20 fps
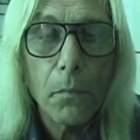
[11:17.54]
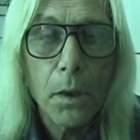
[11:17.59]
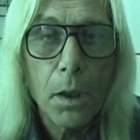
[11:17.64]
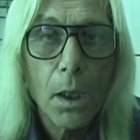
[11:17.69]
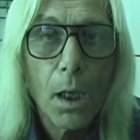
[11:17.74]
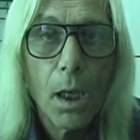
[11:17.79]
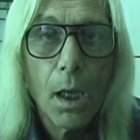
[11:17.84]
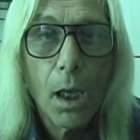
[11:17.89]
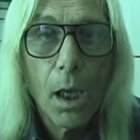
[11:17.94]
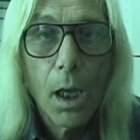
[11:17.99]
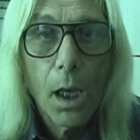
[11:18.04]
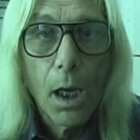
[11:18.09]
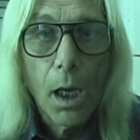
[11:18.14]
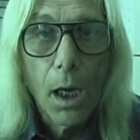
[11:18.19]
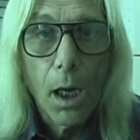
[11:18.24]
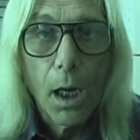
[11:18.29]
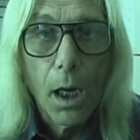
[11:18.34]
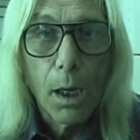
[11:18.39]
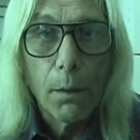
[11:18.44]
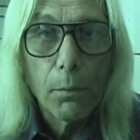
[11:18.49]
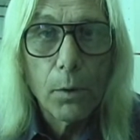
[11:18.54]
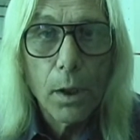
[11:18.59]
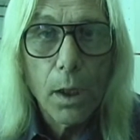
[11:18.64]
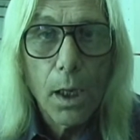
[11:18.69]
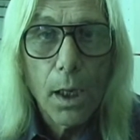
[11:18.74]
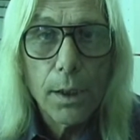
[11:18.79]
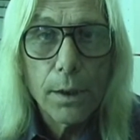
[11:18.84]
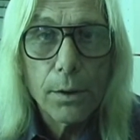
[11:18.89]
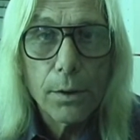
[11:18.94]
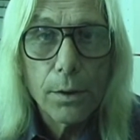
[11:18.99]
I would
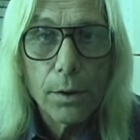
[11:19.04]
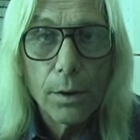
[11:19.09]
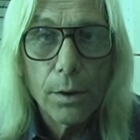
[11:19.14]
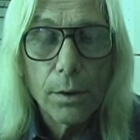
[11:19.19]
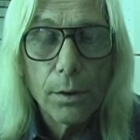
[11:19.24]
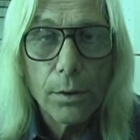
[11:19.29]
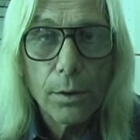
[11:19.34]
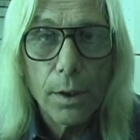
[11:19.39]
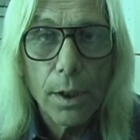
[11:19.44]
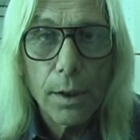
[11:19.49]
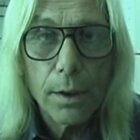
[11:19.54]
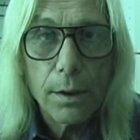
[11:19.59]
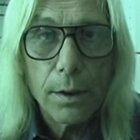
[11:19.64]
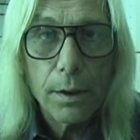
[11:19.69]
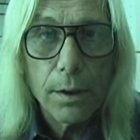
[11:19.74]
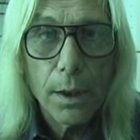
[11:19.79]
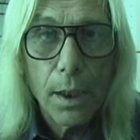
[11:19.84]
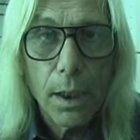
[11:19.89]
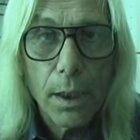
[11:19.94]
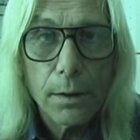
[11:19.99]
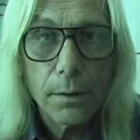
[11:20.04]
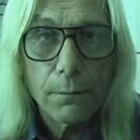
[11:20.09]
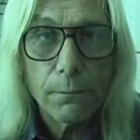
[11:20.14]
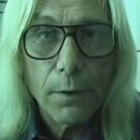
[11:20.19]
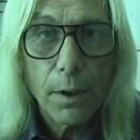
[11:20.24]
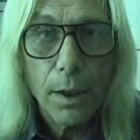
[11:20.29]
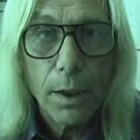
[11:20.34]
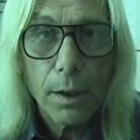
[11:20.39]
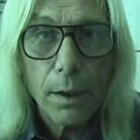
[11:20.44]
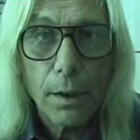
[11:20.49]
like to thank the
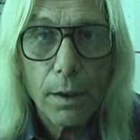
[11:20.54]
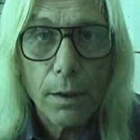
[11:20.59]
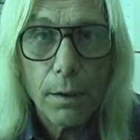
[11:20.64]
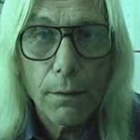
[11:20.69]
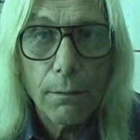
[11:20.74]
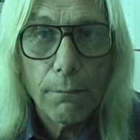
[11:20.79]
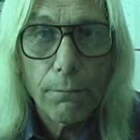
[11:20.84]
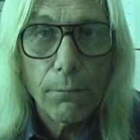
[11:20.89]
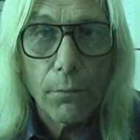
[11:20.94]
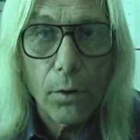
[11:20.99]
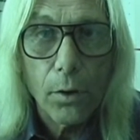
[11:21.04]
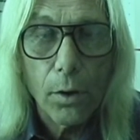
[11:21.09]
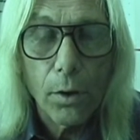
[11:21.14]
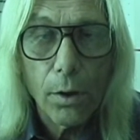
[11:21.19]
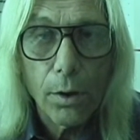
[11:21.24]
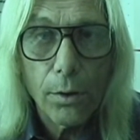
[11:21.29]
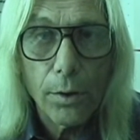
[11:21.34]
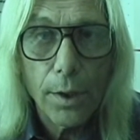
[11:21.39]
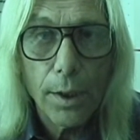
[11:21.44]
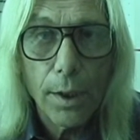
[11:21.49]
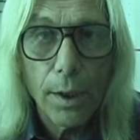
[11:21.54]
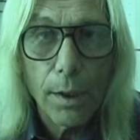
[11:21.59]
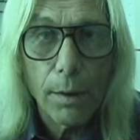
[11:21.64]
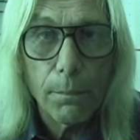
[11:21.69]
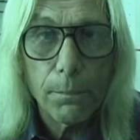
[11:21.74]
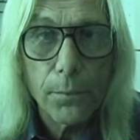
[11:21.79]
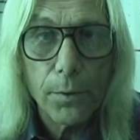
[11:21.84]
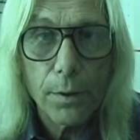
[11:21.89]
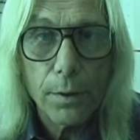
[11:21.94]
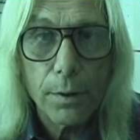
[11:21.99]
Uzbek for all the help
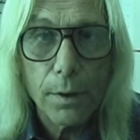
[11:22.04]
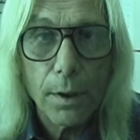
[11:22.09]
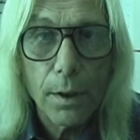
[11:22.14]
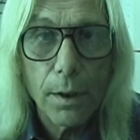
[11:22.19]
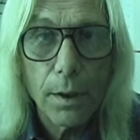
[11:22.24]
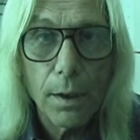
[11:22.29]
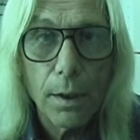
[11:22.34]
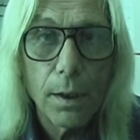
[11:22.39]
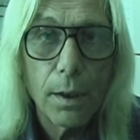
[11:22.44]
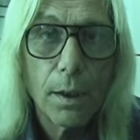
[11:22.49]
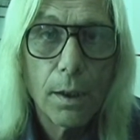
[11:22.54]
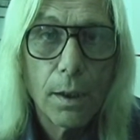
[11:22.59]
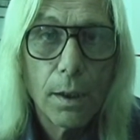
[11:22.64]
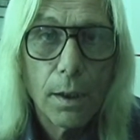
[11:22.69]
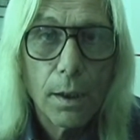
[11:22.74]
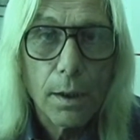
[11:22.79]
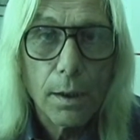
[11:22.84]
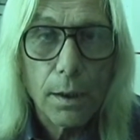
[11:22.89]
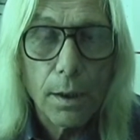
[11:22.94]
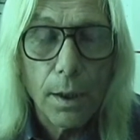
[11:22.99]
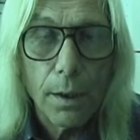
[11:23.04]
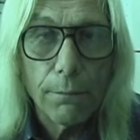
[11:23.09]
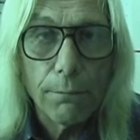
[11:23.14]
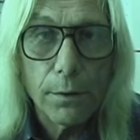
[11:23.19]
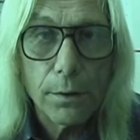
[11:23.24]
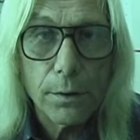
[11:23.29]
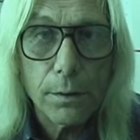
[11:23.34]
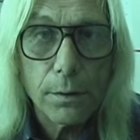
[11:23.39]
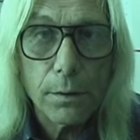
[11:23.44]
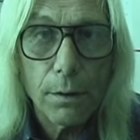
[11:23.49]
that they gave
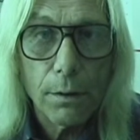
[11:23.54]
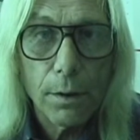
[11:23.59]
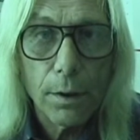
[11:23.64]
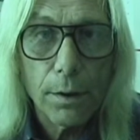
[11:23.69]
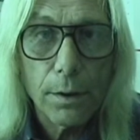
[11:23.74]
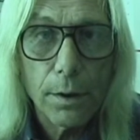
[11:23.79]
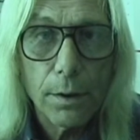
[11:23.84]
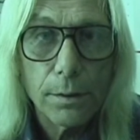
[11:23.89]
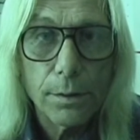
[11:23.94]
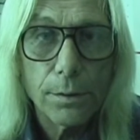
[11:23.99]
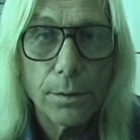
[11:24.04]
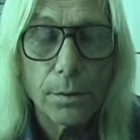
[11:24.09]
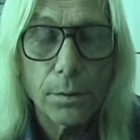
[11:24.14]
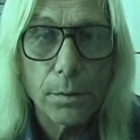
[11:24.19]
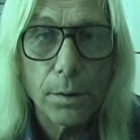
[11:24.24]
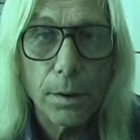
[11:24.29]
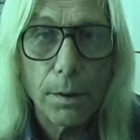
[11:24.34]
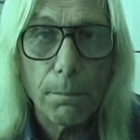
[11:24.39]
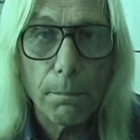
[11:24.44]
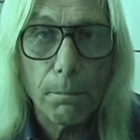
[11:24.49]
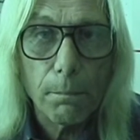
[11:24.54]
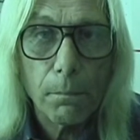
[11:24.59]
us on this trip.